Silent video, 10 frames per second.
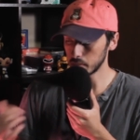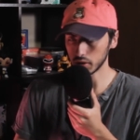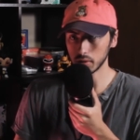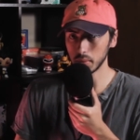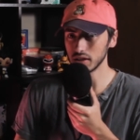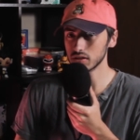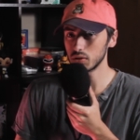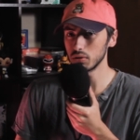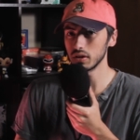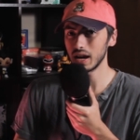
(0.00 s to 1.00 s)
Barking
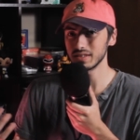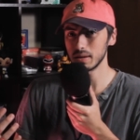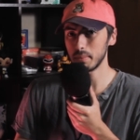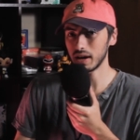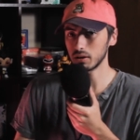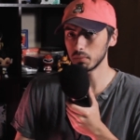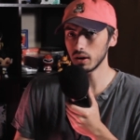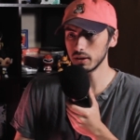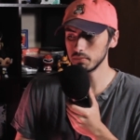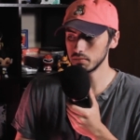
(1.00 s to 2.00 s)
Manticore as a backup
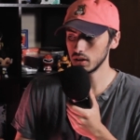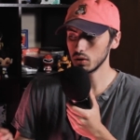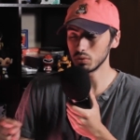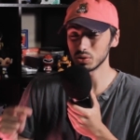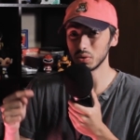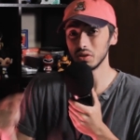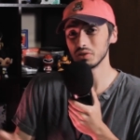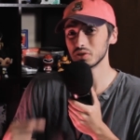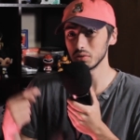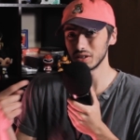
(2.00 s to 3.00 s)
ride, which will
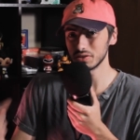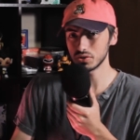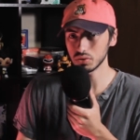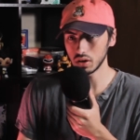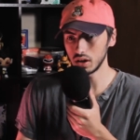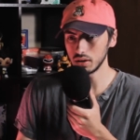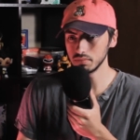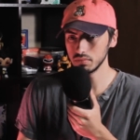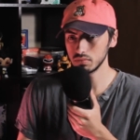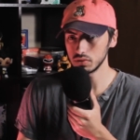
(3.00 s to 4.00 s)
also let us draw,
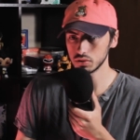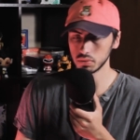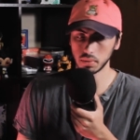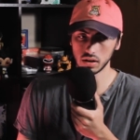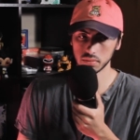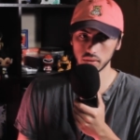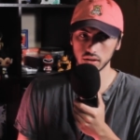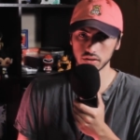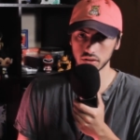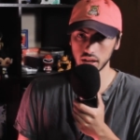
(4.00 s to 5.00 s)
which will possibly
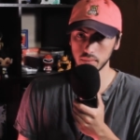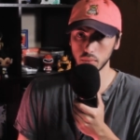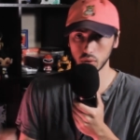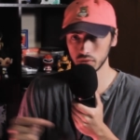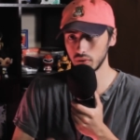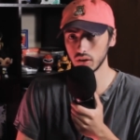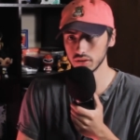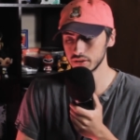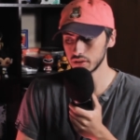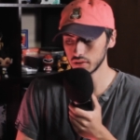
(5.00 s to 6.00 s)
let us get more
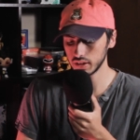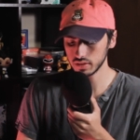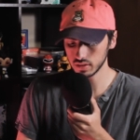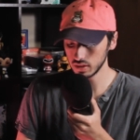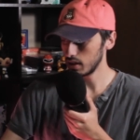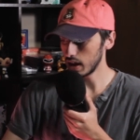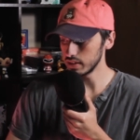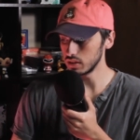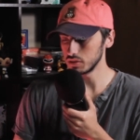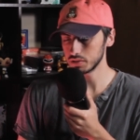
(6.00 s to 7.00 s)
Farahs in our hand,
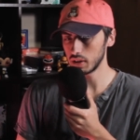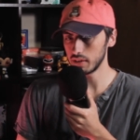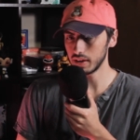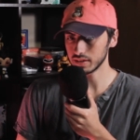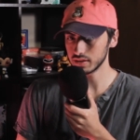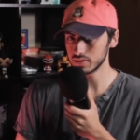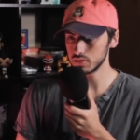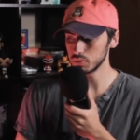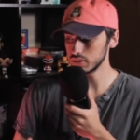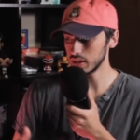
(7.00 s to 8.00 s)
and then also have access
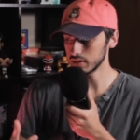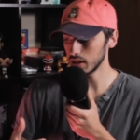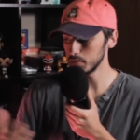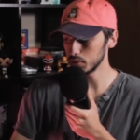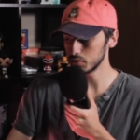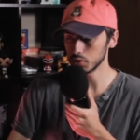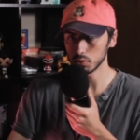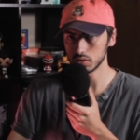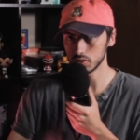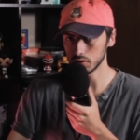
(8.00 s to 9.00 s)
to a 10k
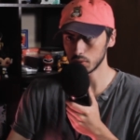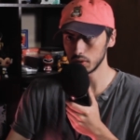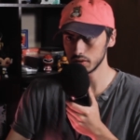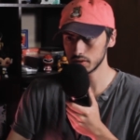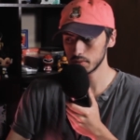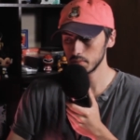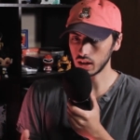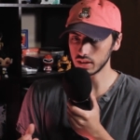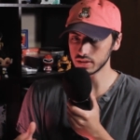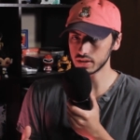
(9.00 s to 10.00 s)
booster with Turquoise.
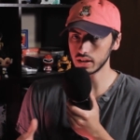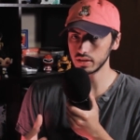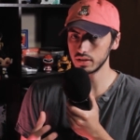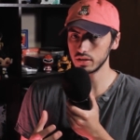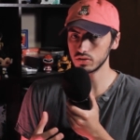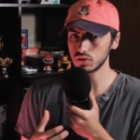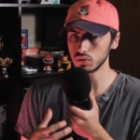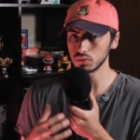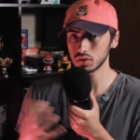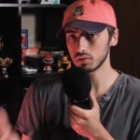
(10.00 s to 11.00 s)
I decided
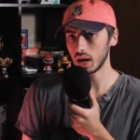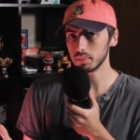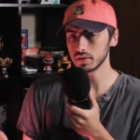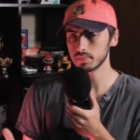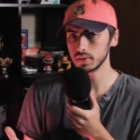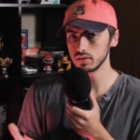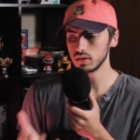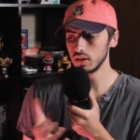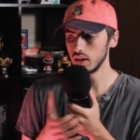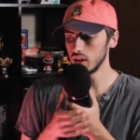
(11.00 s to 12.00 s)
to scrap this build